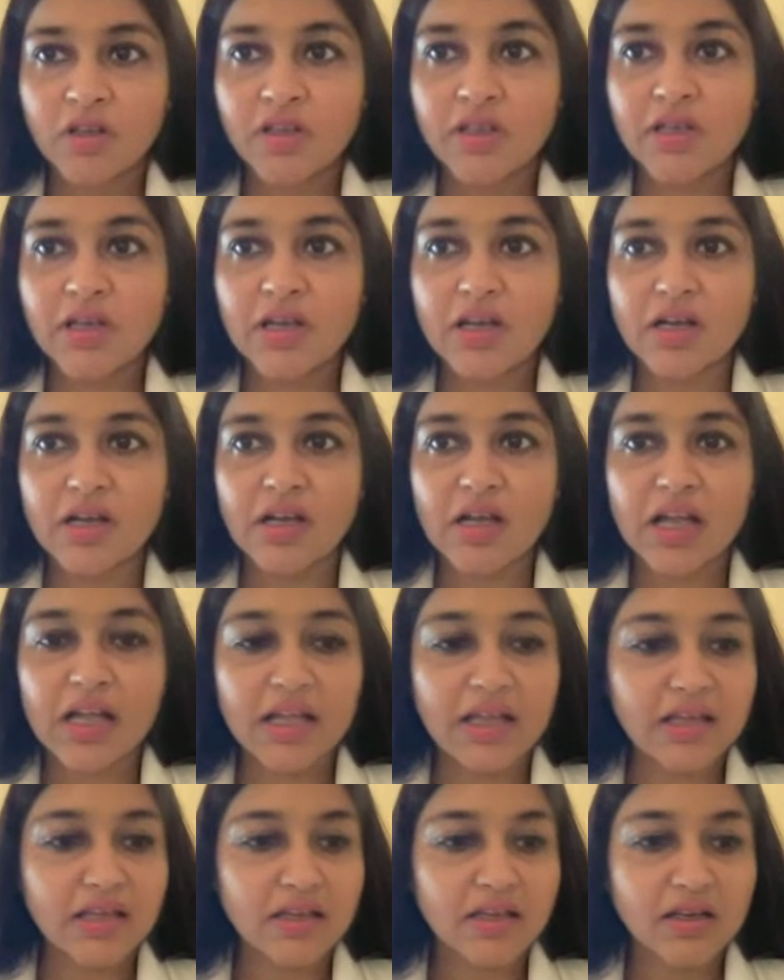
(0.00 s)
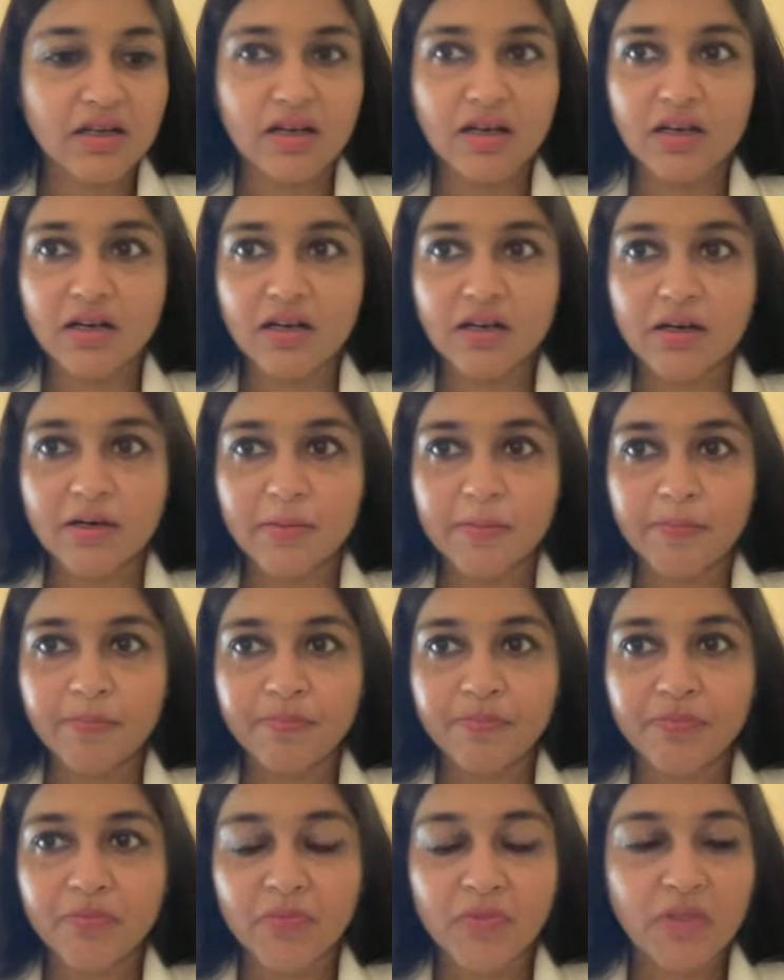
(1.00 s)
Yeah, hi.
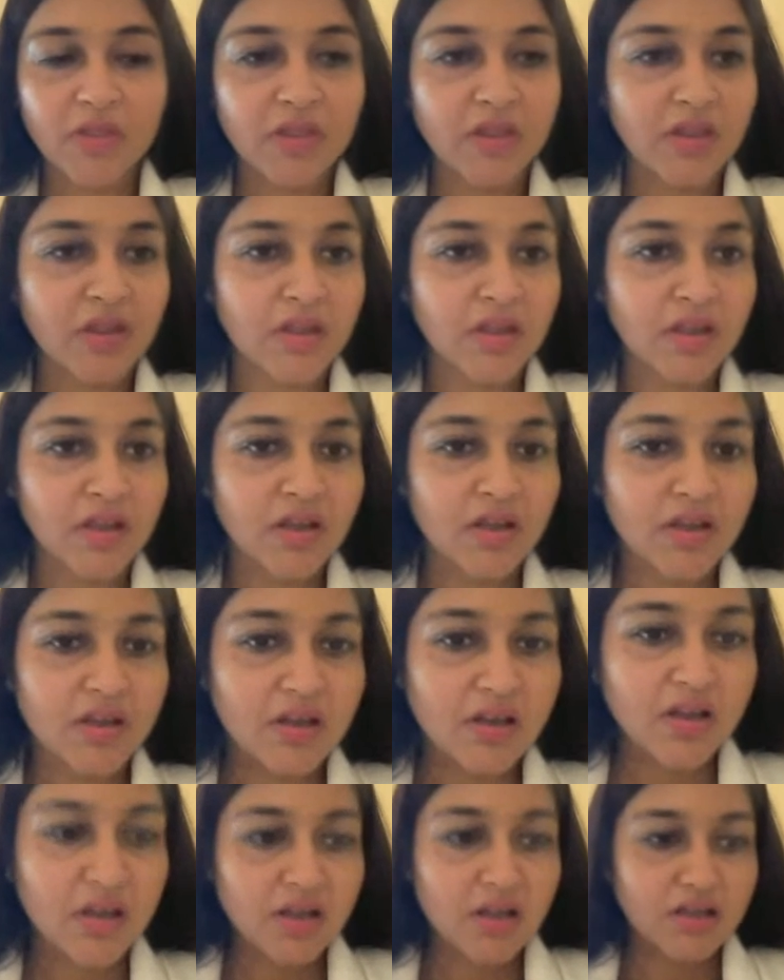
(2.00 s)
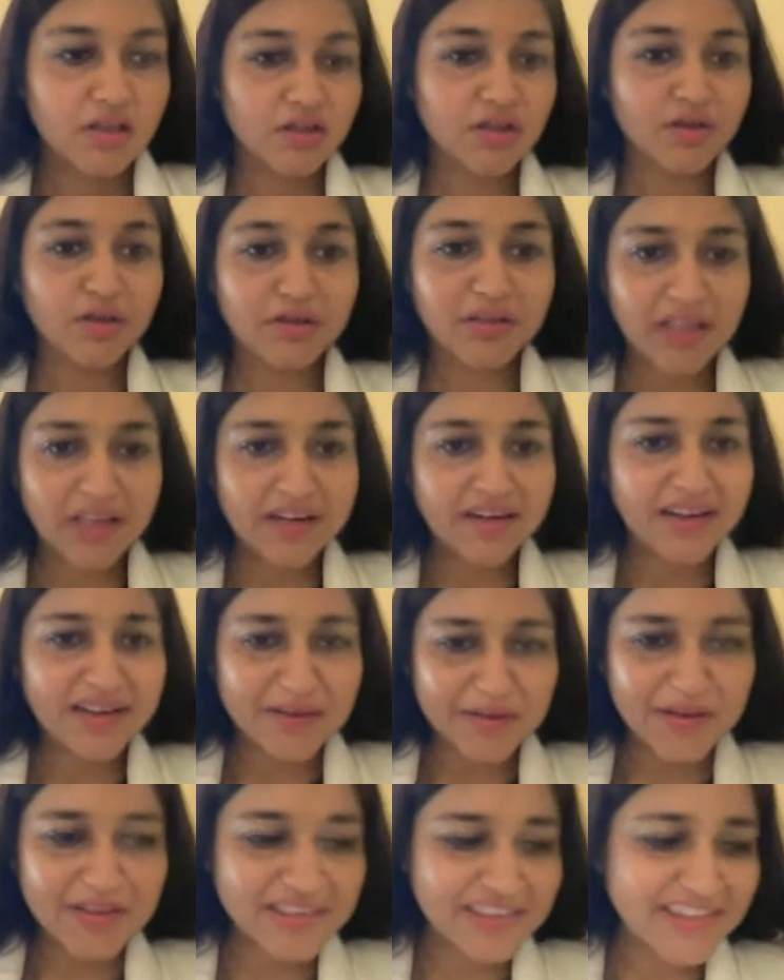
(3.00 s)
Though there are
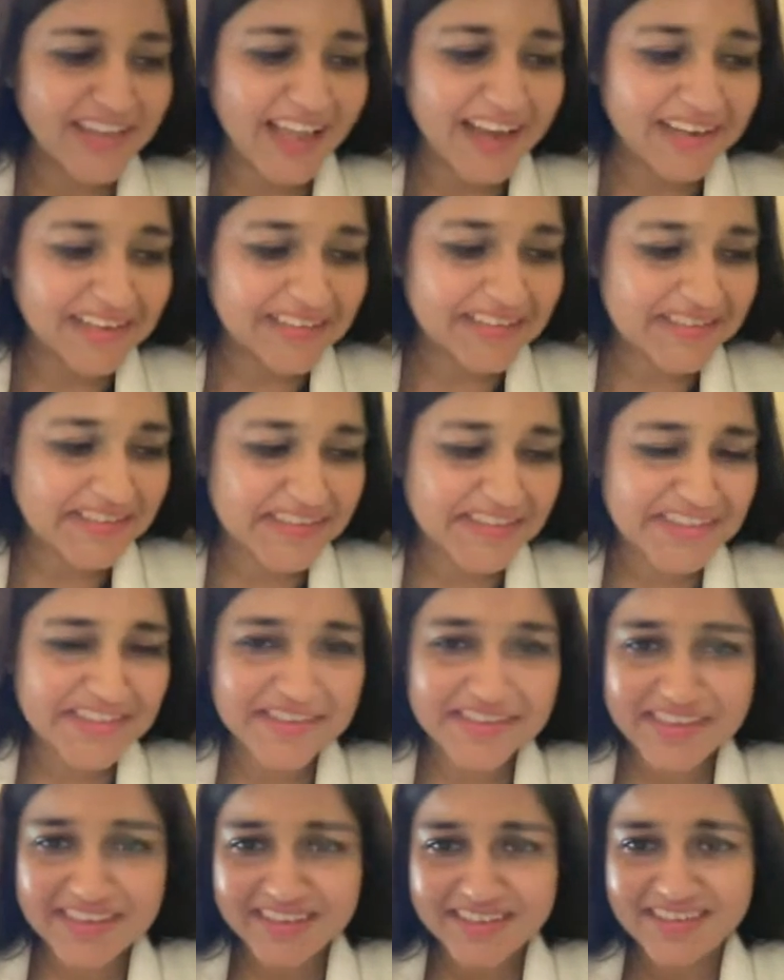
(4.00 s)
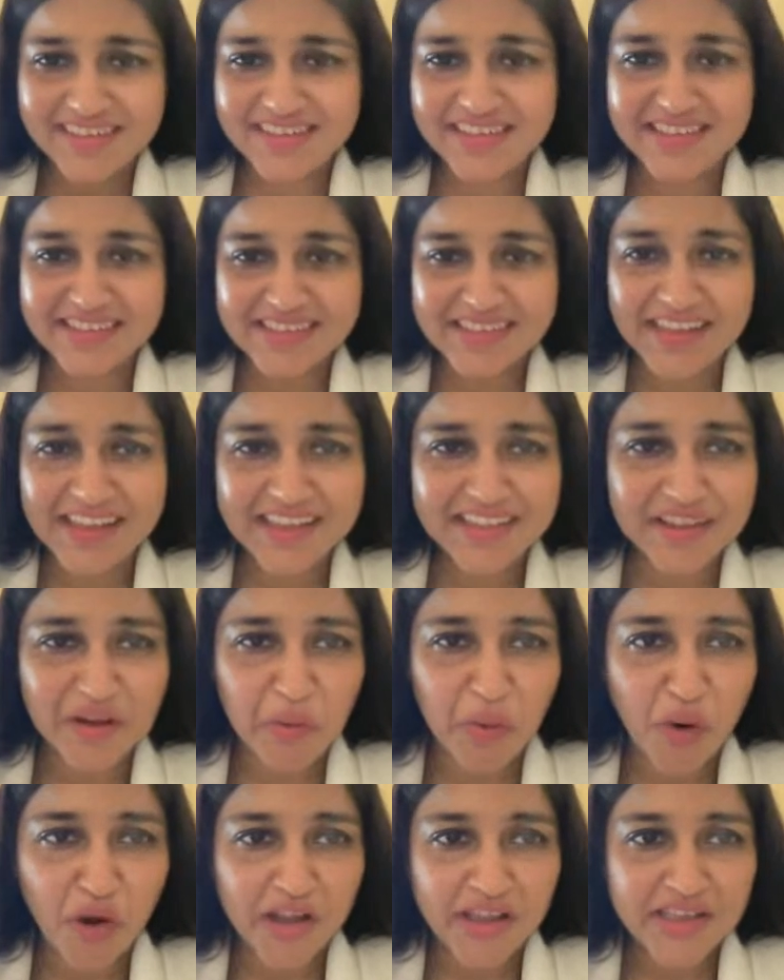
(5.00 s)
challenges in listening the
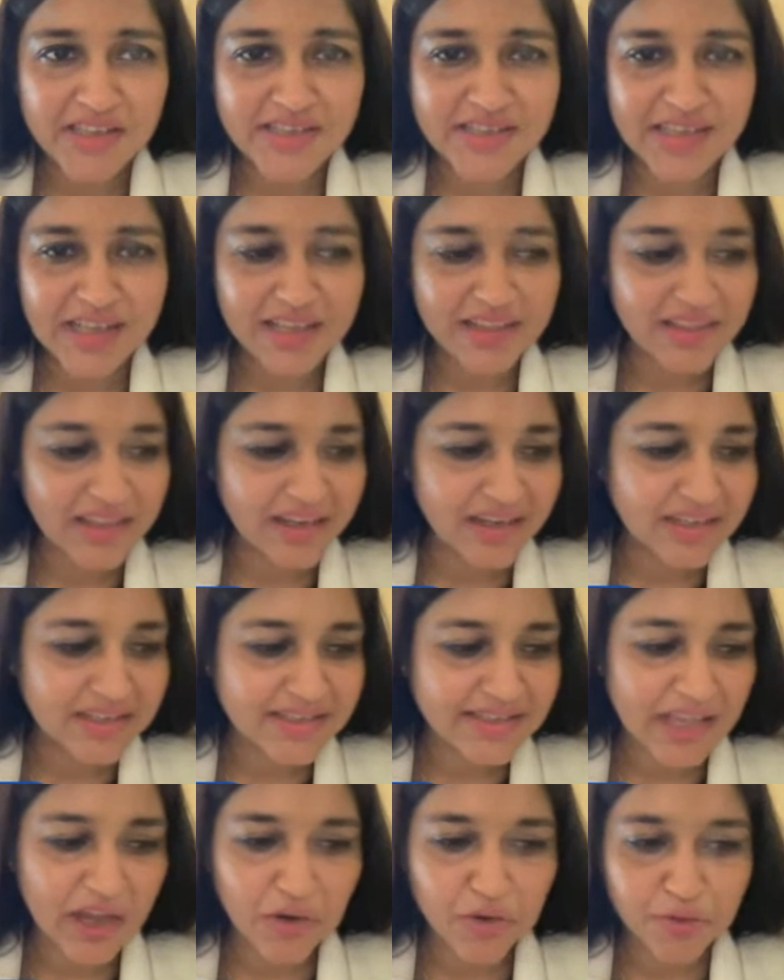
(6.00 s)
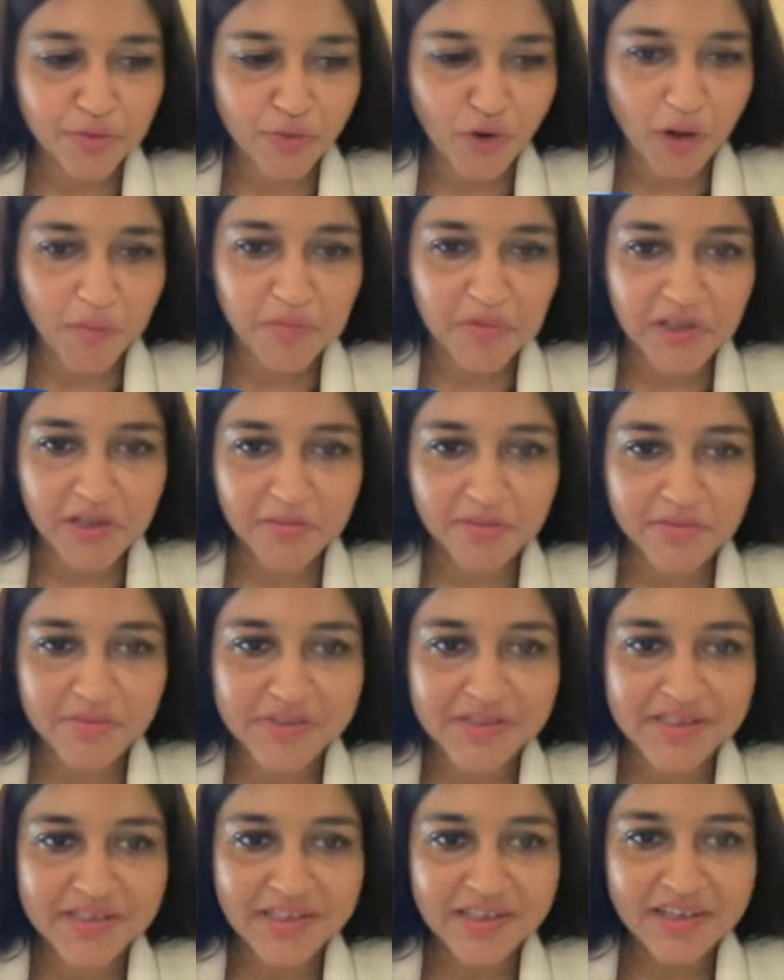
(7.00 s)
voice and there are sound
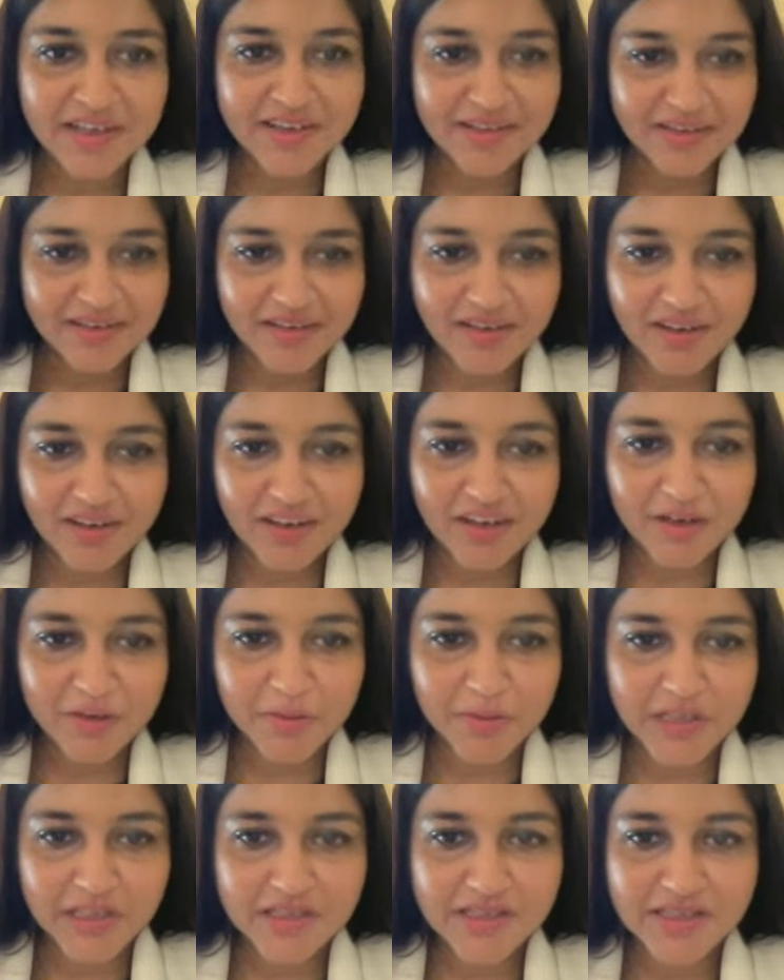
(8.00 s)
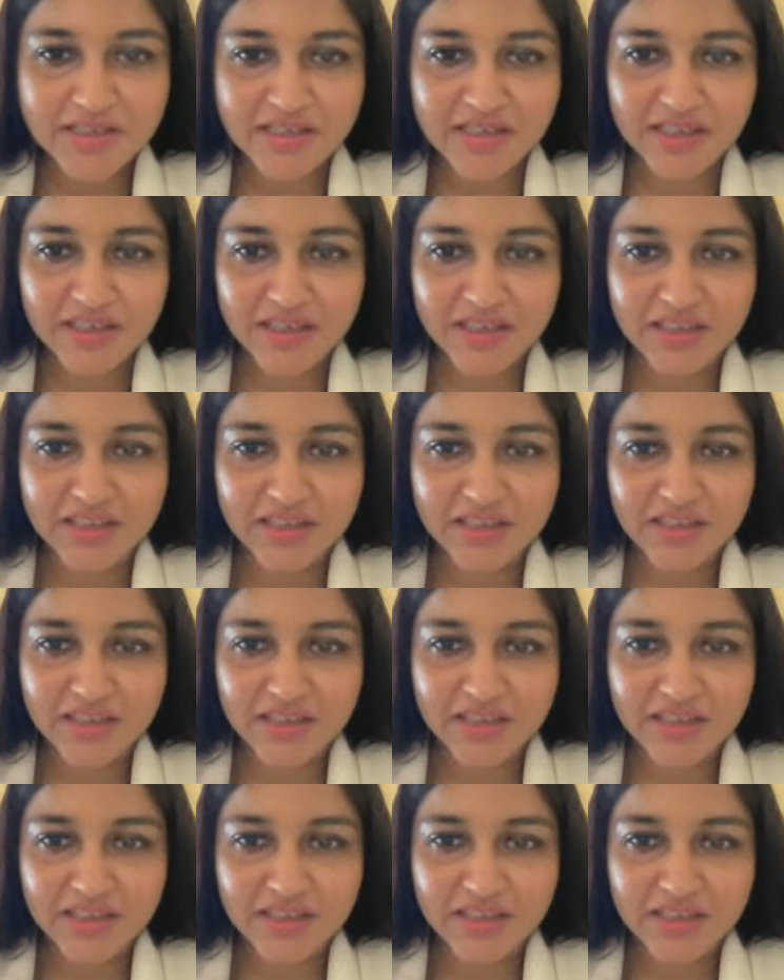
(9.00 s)
problems, but still,